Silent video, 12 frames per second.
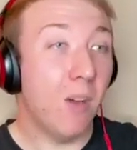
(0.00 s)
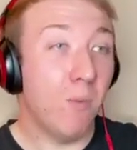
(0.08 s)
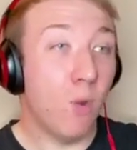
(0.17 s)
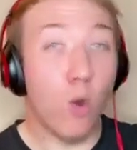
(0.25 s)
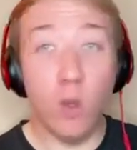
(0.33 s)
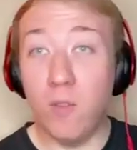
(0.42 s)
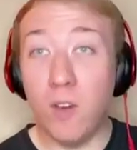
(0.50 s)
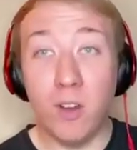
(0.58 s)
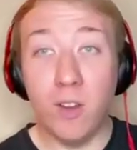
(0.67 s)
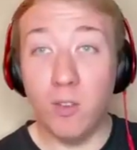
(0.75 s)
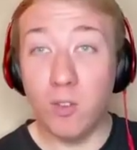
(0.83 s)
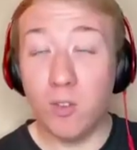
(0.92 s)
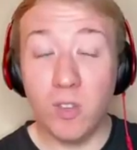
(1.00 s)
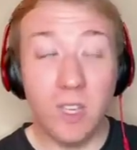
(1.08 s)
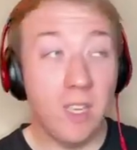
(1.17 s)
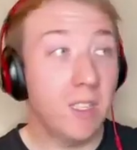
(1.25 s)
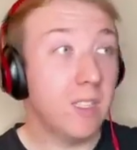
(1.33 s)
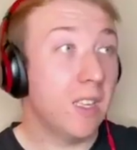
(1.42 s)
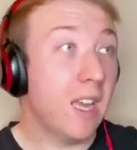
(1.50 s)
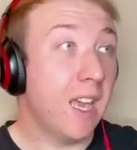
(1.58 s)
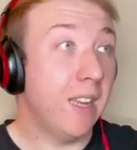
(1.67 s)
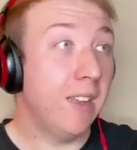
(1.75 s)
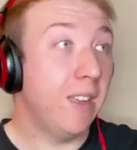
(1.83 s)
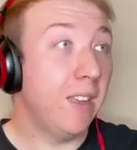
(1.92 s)
All of our industries,
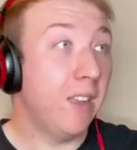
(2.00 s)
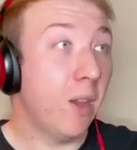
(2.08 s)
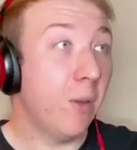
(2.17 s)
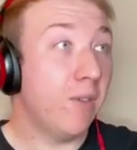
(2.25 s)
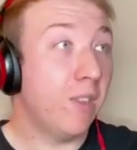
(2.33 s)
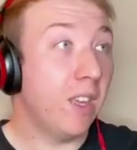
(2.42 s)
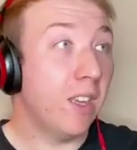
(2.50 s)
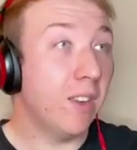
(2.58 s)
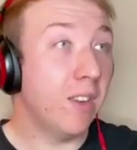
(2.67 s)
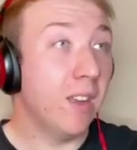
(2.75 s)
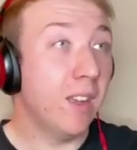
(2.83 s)
and if they can